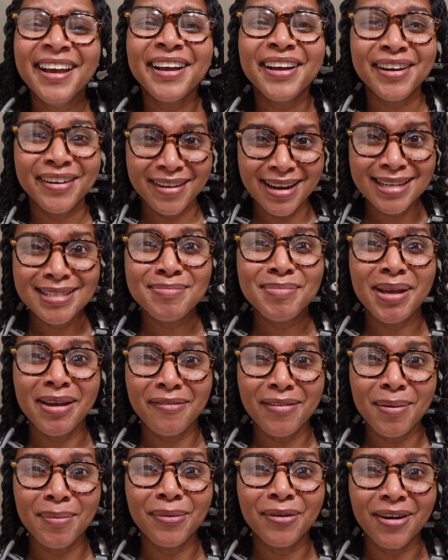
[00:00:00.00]
Correct me
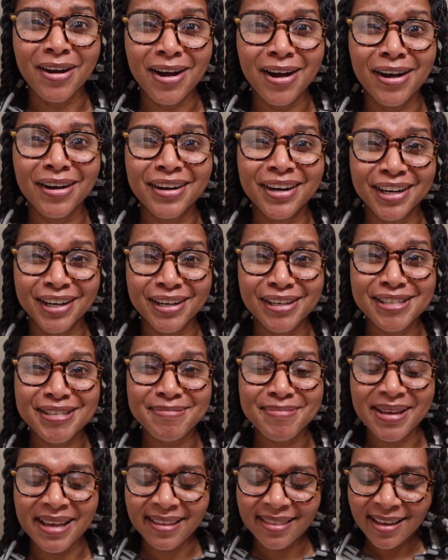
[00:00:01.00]
if I'm wrong,
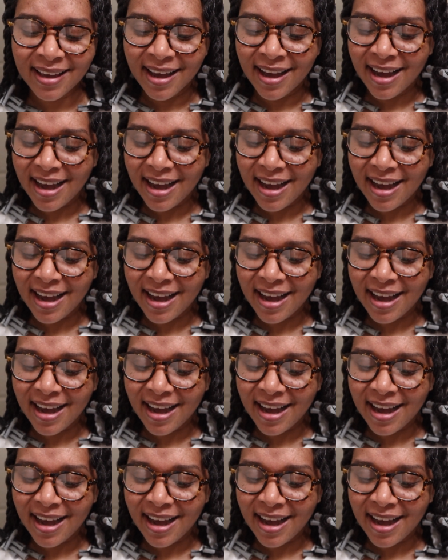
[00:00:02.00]
CurlSmith.